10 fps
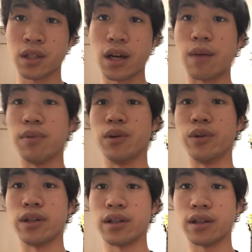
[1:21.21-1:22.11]
upload
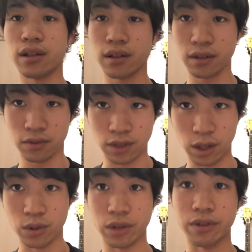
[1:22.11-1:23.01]

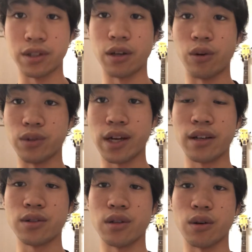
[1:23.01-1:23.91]
videos every single
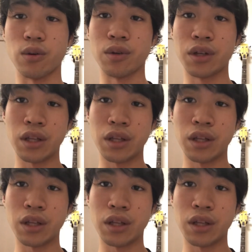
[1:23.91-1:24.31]
day, so